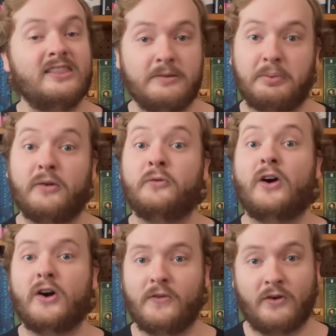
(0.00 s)
the
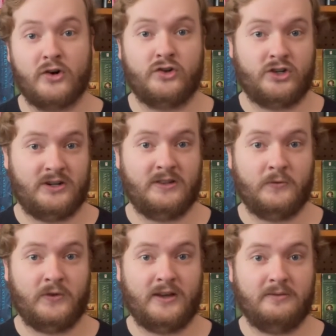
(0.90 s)
preferred version of the
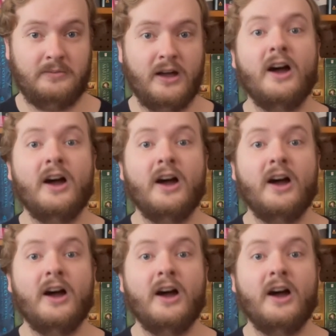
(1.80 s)
film.